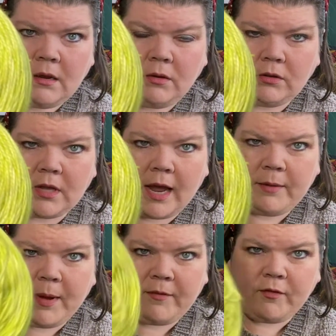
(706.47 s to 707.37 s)

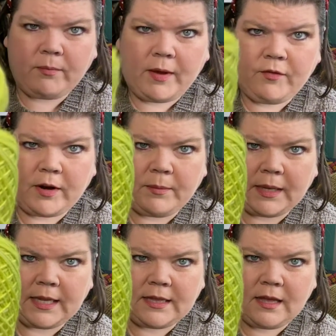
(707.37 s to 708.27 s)
dyed by my friend
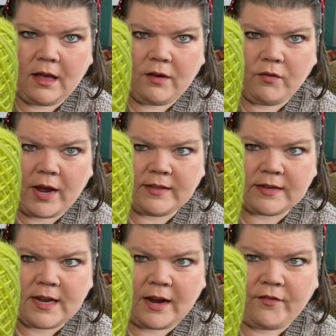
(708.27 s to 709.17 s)
Melissa of
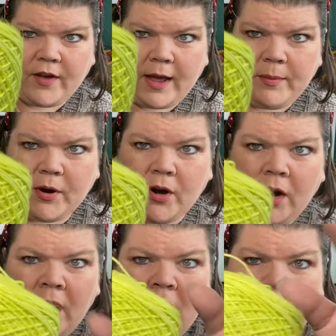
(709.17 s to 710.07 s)
Rising Tide Fiber.
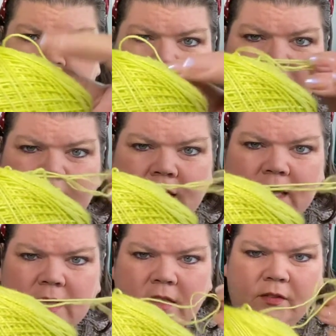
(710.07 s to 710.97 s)
This
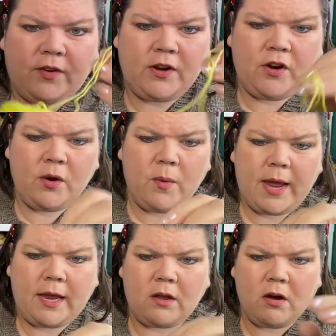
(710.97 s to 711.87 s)
is the fingering
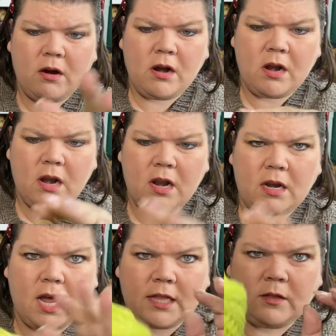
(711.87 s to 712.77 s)
weight yarn,
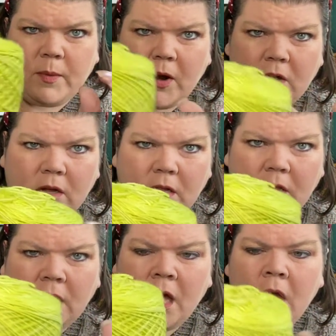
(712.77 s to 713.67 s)

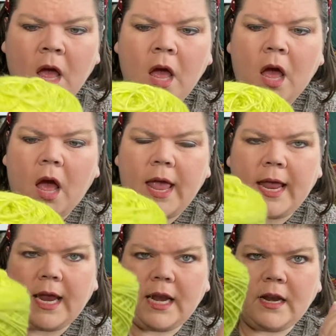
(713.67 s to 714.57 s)
non-sparkle,
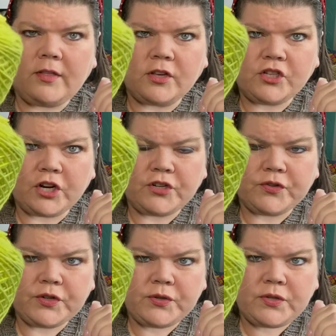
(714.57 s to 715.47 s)
in the
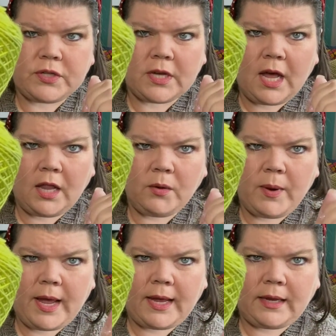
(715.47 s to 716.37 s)
Chartreuse
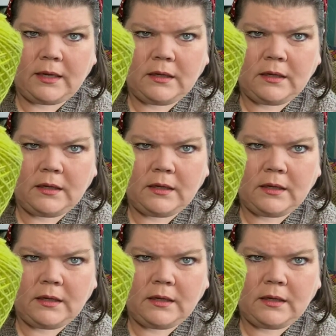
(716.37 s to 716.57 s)
colorway.